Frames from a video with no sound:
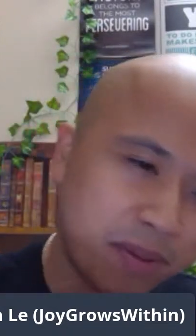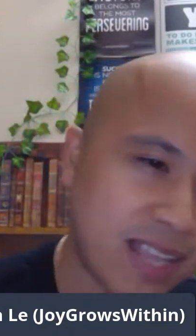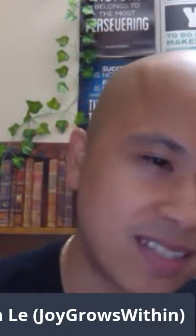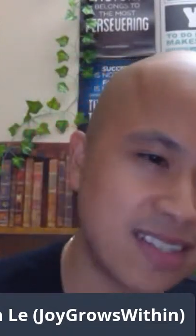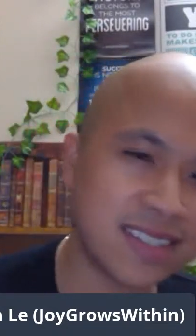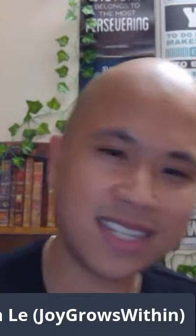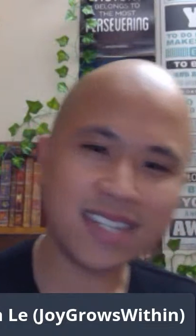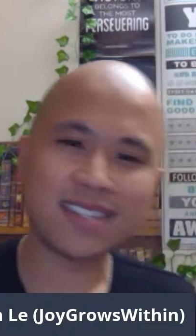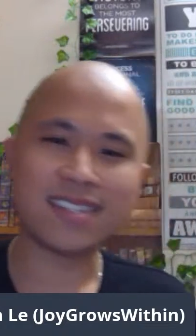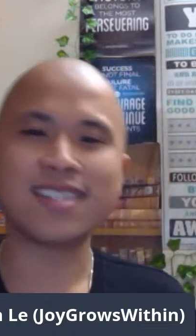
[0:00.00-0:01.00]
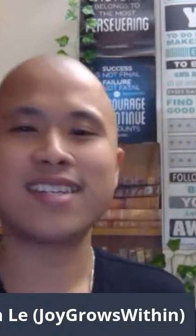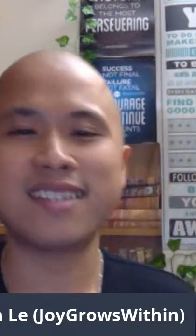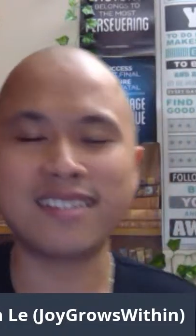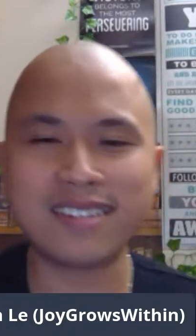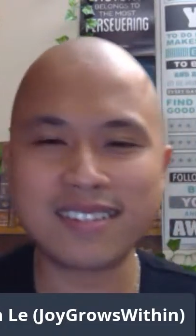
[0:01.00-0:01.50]
planted a seed in this
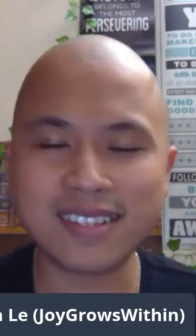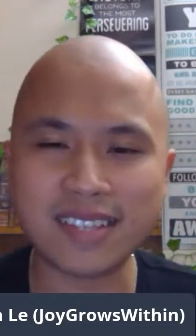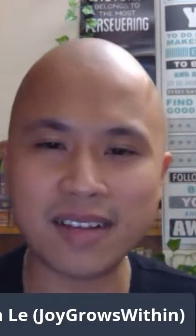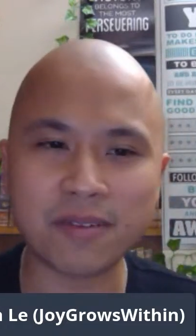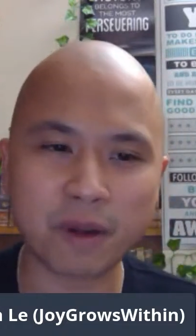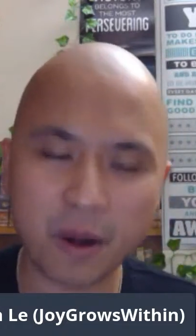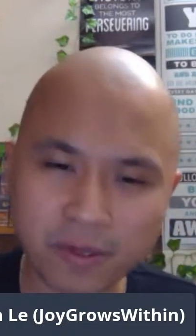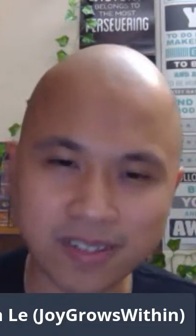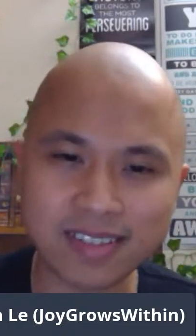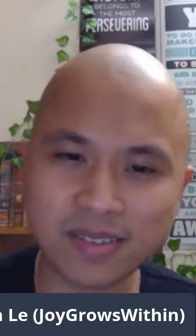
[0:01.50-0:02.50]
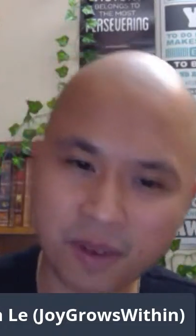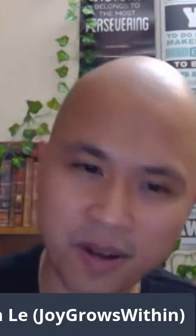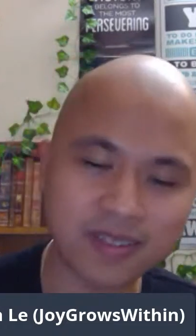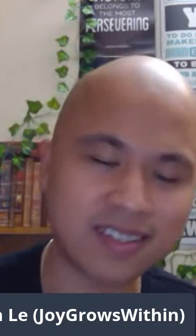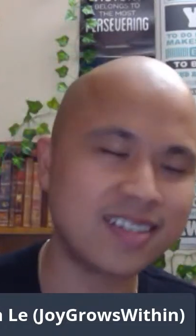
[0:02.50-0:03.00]
kid, and they're growing. It's
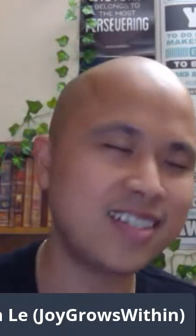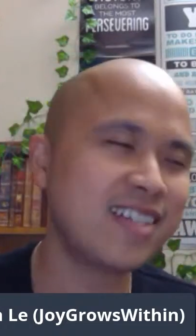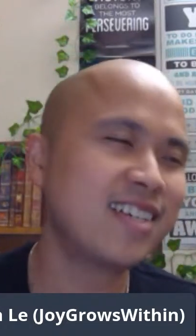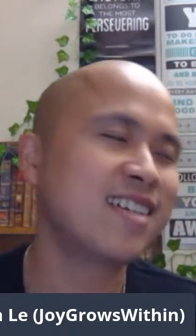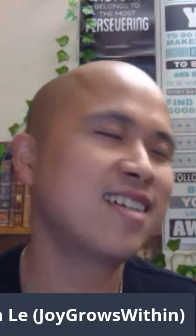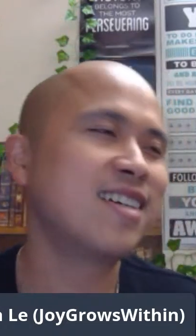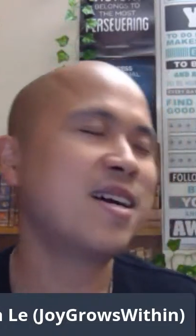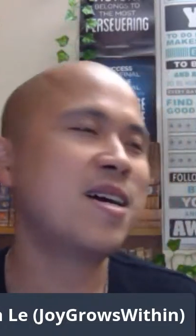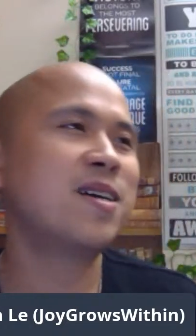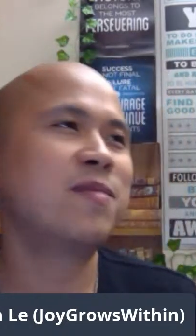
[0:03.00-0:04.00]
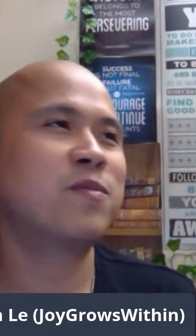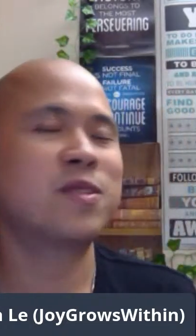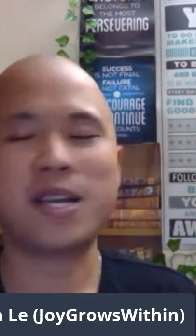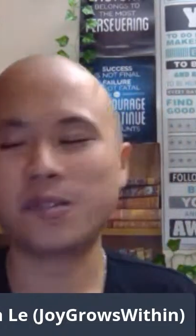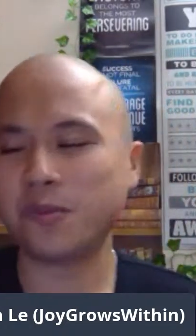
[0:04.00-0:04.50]
growing. So
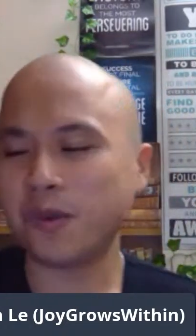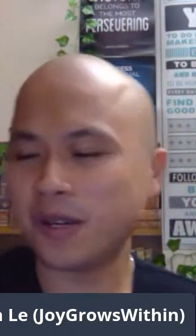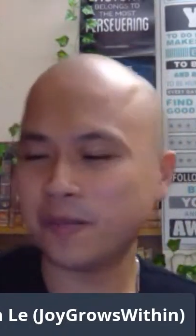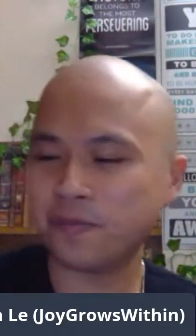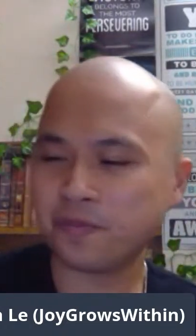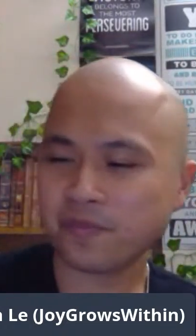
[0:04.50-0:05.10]
that's one.